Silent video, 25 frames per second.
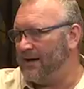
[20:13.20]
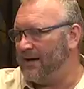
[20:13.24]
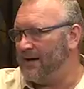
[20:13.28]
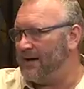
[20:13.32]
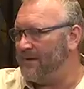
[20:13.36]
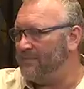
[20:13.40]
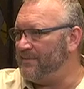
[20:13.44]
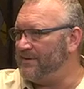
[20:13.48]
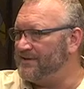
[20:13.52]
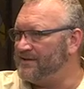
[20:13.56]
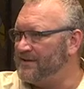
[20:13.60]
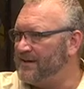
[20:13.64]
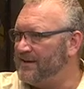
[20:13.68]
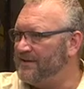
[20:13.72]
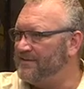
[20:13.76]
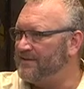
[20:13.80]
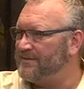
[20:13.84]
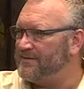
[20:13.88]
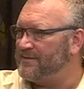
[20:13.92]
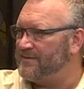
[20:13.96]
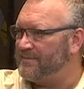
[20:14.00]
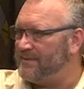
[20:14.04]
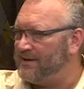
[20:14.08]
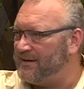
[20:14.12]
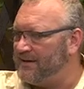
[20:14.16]
It
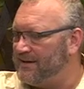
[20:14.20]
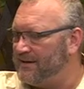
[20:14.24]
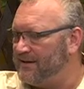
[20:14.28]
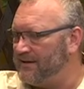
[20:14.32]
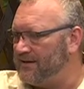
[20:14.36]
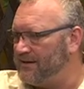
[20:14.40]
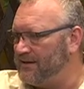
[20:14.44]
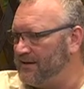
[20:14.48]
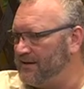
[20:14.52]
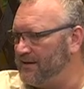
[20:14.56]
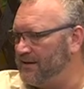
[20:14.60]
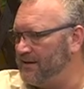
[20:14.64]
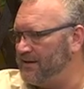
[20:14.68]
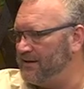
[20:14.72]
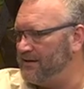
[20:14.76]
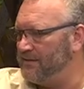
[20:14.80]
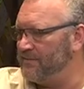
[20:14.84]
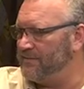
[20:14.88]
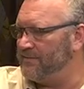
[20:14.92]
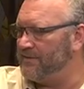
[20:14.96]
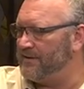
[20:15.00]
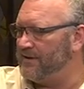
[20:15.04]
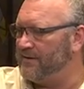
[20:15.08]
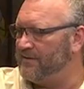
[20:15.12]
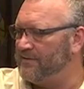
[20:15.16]
tends to be, you
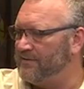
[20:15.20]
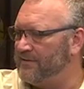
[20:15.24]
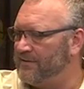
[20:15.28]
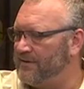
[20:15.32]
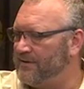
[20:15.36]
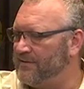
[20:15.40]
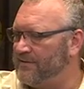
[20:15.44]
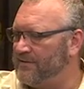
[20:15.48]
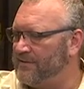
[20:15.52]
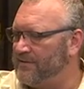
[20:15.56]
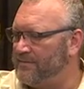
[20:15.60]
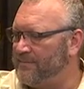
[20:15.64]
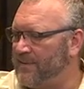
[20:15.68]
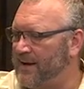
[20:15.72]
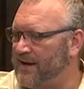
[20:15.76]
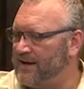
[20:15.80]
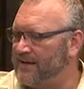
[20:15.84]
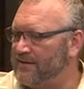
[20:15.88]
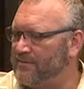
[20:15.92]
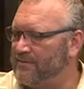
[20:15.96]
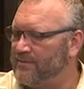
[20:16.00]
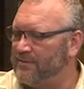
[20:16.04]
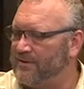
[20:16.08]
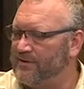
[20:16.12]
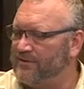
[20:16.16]
know, the
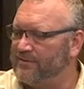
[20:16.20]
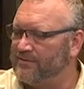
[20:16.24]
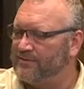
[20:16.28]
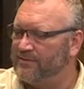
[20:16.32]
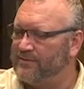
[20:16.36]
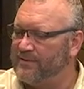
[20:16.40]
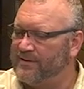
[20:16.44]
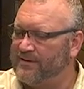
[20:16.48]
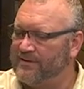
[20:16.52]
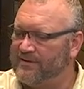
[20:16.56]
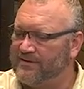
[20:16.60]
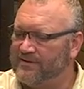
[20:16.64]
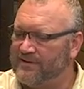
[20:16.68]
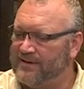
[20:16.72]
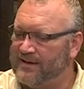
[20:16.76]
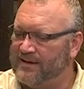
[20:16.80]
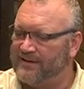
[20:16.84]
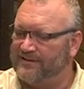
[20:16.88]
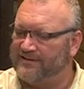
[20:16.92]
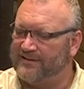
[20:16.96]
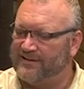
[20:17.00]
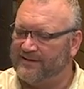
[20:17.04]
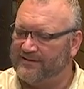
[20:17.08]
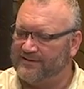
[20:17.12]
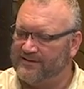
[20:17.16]
bank works with
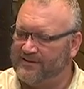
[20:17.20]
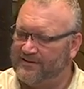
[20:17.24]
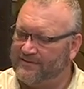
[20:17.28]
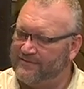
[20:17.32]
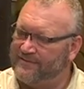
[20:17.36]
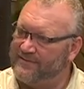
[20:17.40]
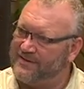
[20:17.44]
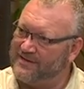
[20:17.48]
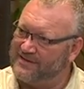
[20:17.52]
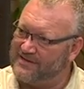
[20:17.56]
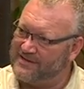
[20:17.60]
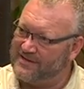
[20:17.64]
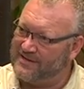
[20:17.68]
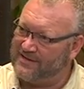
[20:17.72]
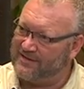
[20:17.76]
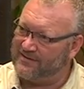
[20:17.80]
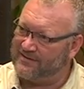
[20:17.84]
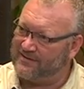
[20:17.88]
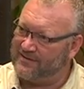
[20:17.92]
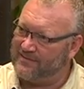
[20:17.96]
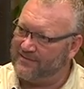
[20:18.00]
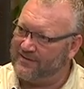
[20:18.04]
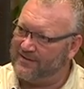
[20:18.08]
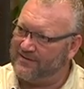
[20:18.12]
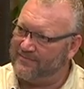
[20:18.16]
existing
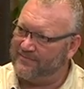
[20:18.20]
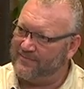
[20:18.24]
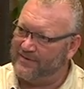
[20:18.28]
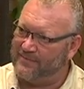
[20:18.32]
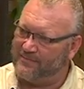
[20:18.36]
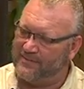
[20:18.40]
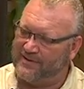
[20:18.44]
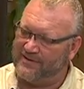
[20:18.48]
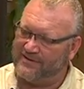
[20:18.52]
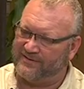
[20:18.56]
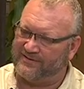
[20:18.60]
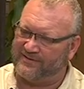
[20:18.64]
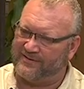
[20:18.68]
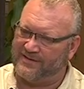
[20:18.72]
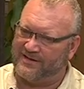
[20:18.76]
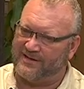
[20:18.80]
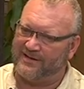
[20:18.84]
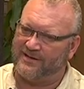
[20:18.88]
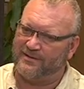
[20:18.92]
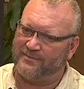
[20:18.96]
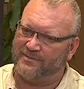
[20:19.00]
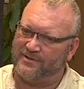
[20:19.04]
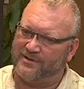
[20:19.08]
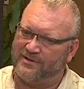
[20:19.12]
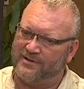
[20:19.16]
fintechs. I mean, with a
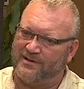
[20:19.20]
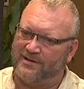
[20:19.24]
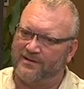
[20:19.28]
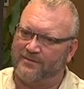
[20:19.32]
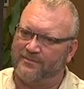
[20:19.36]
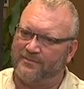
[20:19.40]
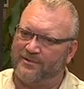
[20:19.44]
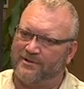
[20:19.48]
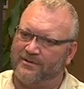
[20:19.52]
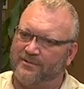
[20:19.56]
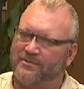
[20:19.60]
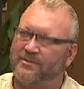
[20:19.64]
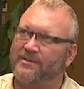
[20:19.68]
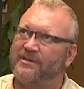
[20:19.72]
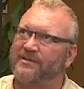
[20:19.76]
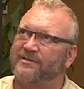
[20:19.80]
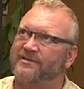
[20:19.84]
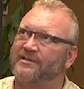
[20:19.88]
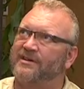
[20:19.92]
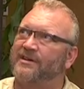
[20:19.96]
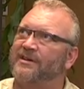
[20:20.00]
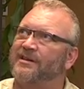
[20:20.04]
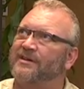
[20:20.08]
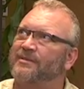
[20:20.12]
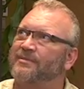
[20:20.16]
startup, you can't work with a
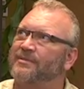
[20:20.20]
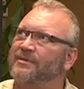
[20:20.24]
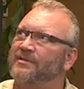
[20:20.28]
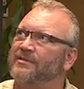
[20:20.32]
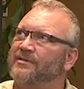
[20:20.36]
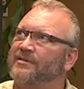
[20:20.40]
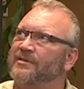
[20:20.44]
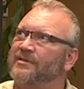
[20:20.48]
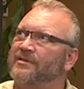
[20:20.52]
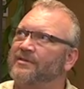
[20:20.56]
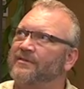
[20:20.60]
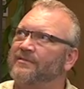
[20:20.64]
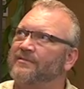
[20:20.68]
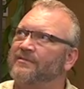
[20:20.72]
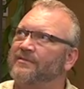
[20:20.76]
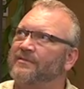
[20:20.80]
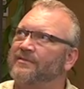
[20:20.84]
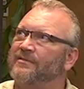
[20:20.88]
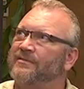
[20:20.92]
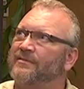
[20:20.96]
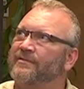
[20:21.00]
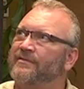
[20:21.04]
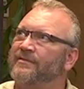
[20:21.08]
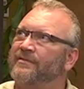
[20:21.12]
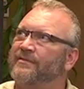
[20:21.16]
startup who's on a
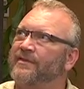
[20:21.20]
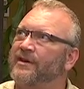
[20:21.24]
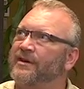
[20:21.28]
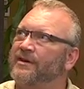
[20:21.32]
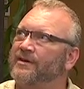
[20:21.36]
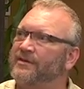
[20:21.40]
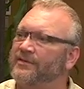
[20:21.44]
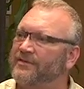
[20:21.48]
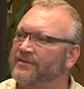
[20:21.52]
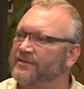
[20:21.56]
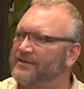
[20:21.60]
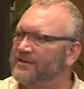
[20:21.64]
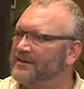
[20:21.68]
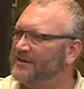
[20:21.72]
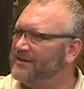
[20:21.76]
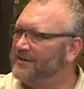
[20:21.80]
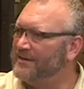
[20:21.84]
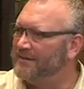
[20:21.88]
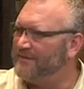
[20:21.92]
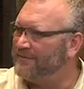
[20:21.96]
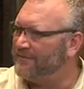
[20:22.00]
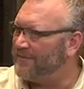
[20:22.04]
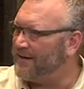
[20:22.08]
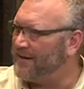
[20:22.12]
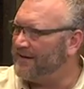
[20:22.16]
first
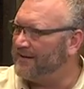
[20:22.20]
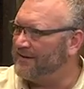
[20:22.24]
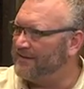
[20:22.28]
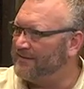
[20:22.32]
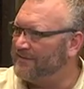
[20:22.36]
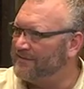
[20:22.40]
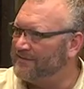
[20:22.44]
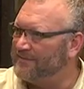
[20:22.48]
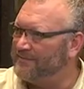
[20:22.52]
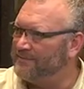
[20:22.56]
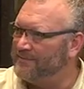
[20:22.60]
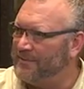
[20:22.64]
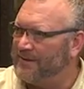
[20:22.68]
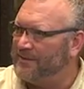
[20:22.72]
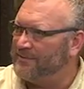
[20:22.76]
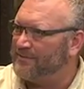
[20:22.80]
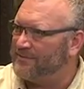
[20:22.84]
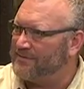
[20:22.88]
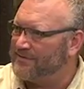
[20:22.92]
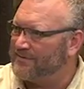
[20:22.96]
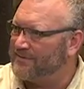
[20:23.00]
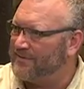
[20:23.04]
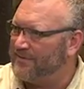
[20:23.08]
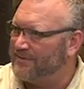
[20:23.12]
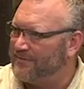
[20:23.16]
phase
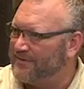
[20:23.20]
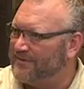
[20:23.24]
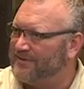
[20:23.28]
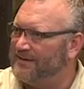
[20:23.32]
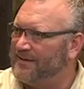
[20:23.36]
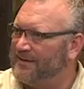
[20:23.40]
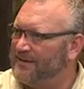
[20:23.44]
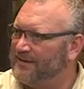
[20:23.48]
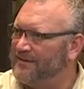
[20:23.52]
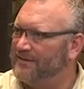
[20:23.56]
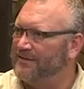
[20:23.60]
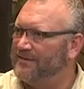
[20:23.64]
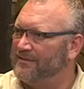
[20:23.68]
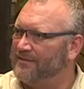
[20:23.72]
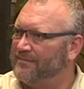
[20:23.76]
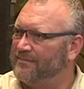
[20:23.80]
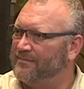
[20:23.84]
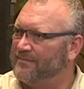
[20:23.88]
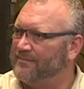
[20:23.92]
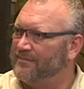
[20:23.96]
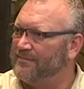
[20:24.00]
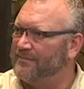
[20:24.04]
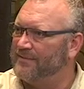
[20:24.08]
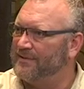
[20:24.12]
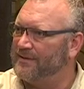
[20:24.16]
build, obviously, because
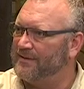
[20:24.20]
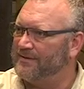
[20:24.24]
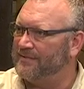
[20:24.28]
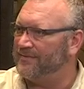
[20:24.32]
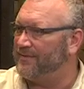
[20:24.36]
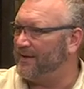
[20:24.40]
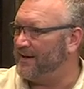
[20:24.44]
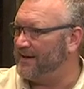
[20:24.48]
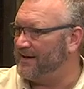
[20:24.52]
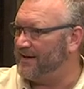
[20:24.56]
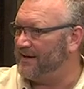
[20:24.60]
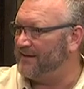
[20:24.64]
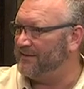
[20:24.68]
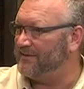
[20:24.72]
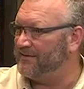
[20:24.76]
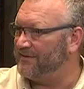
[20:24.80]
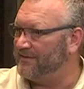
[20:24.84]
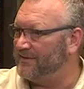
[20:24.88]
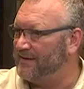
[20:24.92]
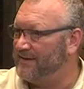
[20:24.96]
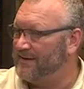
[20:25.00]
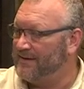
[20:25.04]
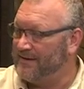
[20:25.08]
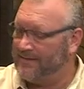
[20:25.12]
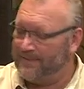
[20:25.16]
it's
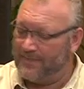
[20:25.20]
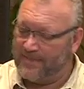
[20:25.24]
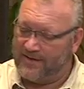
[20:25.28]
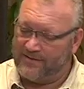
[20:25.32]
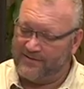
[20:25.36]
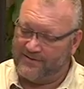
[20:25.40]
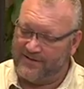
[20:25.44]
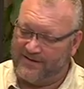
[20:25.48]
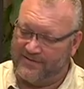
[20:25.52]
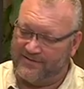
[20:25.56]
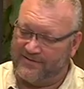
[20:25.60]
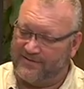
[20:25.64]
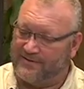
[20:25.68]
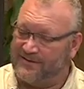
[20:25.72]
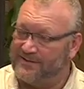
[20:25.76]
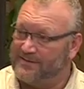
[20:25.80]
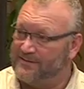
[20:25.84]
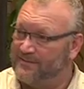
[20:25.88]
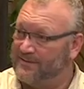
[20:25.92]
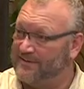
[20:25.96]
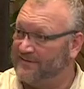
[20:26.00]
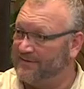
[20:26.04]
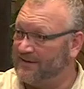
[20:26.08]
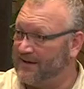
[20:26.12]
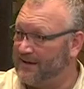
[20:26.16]
finance. You need the thing to
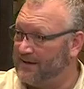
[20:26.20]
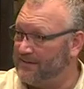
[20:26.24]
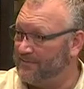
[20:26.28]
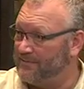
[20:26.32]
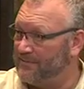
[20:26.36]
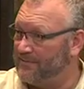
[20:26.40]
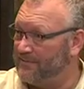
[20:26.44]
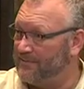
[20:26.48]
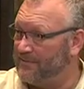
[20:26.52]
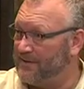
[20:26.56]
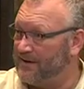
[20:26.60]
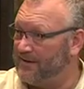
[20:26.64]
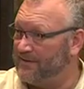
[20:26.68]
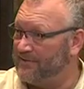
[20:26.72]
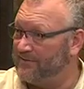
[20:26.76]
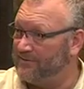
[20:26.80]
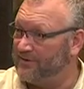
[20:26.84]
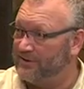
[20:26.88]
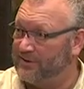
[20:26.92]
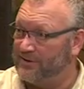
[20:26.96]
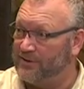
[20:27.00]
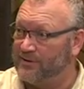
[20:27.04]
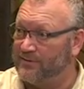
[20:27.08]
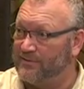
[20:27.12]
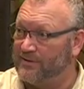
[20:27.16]
be scalable and
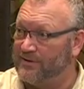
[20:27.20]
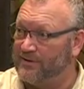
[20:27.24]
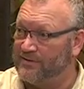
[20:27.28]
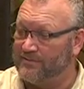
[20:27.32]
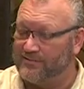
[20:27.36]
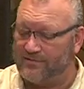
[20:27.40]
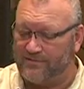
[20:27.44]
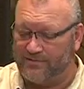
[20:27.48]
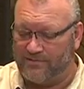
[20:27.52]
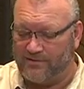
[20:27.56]
security.